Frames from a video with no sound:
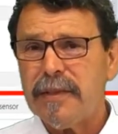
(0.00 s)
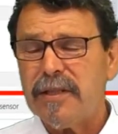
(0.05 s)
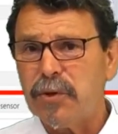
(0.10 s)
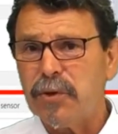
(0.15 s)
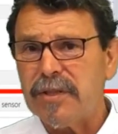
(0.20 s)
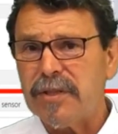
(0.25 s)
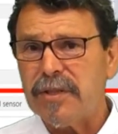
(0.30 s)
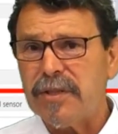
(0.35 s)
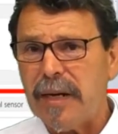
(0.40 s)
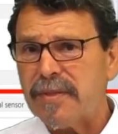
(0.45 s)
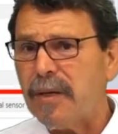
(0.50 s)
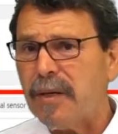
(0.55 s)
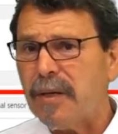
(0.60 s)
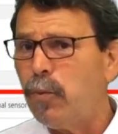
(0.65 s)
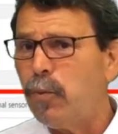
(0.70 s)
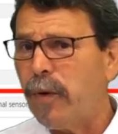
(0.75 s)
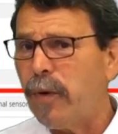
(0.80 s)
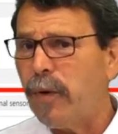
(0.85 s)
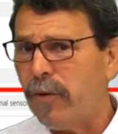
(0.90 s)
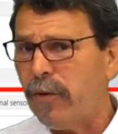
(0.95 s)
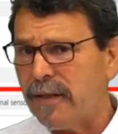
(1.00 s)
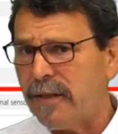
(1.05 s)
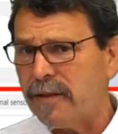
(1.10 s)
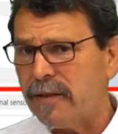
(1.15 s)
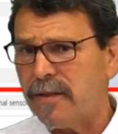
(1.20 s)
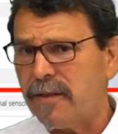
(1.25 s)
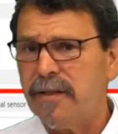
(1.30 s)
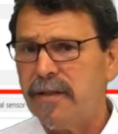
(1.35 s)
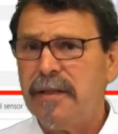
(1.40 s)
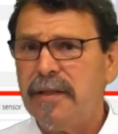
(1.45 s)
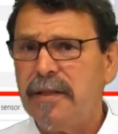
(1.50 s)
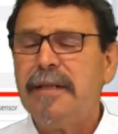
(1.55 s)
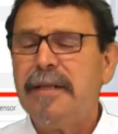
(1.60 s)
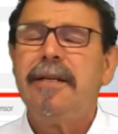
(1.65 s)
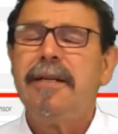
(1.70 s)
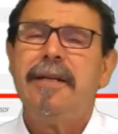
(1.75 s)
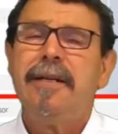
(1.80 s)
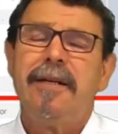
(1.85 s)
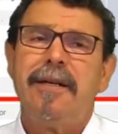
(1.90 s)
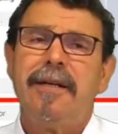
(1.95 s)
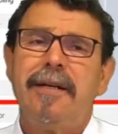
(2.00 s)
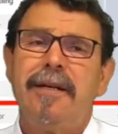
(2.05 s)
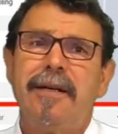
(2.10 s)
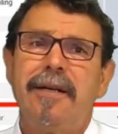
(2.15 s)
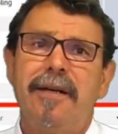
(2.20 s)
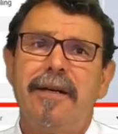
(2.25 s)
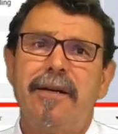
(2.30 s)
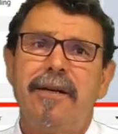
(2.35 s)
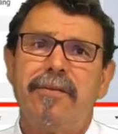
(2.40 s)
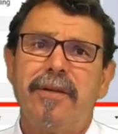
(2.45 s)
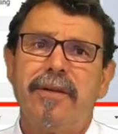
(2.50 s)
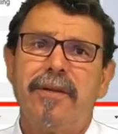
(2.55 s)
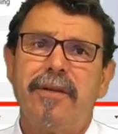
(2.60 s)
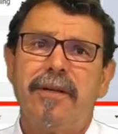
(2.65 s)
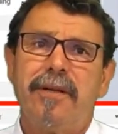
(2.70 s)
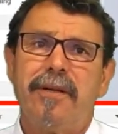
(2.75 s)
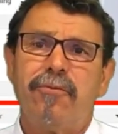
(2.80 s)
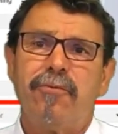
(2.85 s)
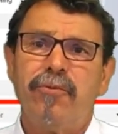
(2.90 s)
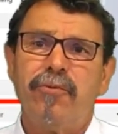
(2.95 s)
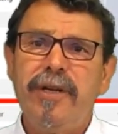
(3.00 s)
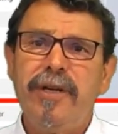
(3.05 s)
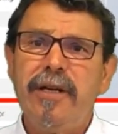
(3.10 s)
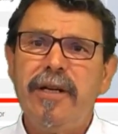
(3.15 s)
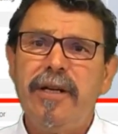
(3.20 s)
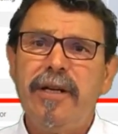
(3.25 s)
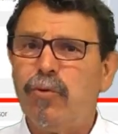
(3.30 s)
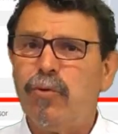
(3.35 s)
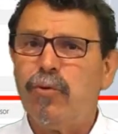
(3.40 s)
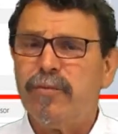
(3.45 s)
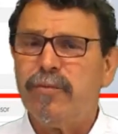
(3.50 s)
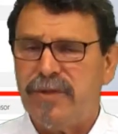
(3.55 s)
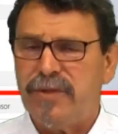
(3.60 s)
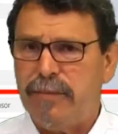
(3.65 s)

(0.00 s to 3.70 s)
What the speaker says: to tap somewhere else the real room